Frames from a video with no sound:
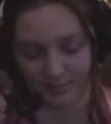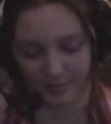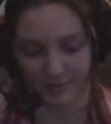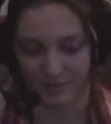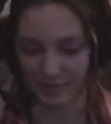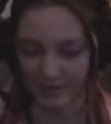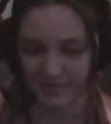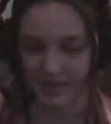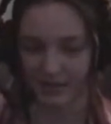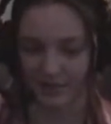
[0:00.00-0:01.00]
Which is great
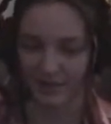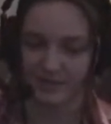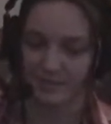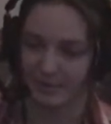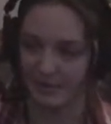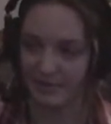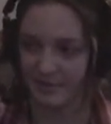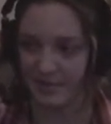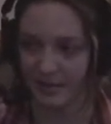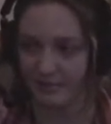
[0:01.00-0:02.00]
to have that experience
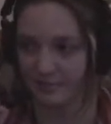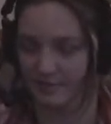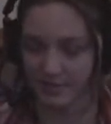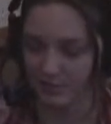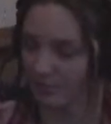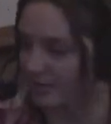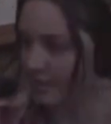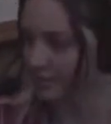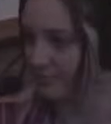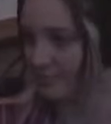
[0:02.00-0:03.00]
and that
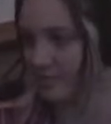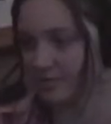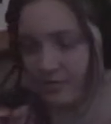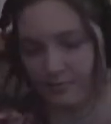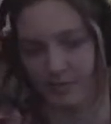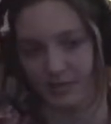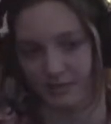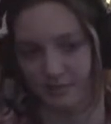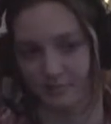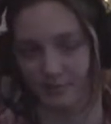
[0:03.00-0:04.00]
seniority
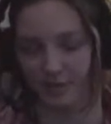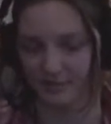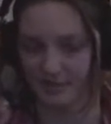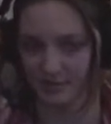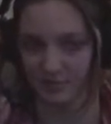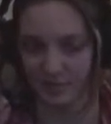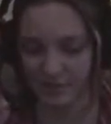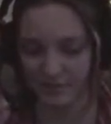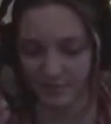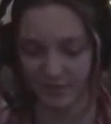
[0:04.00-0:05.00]
when we're in
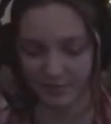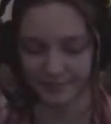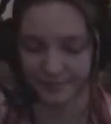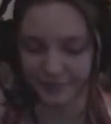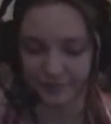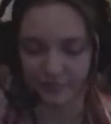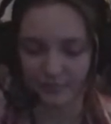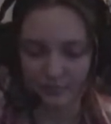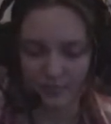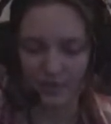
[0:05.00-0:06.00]
situations where
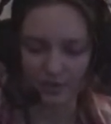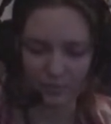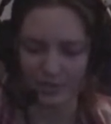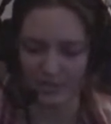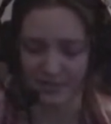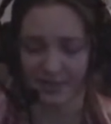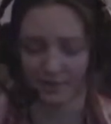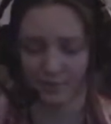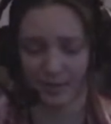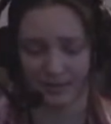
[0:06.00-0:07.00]
we need to
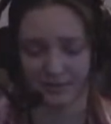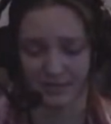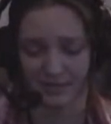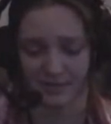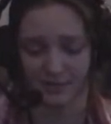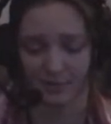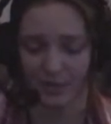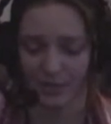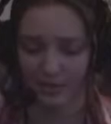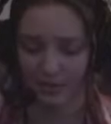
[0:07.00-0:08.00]
kill a penalty. So
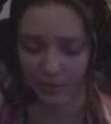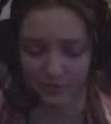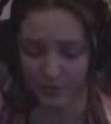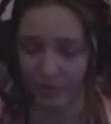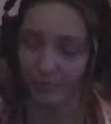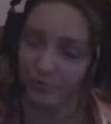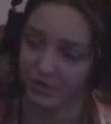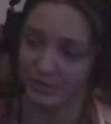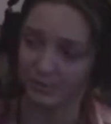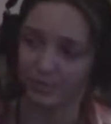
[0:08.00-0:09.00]
those two are
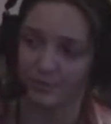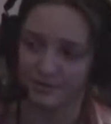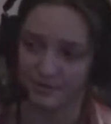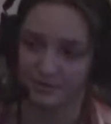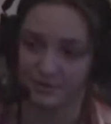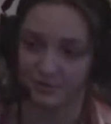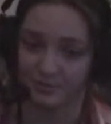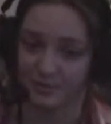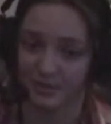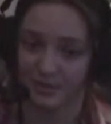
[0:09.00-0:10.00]
really important to
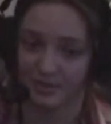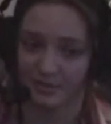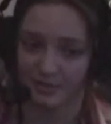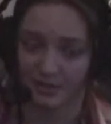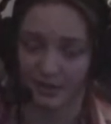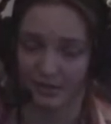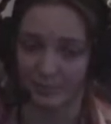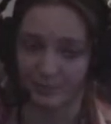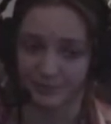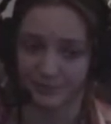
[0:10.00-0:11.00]

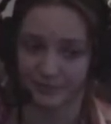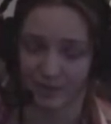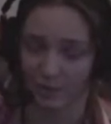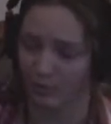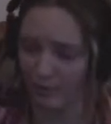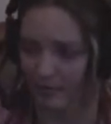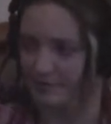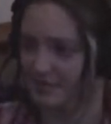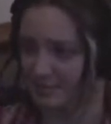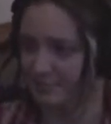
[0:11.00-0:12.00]
the core of our
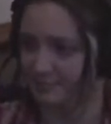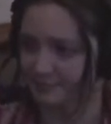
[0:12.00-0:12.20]
team.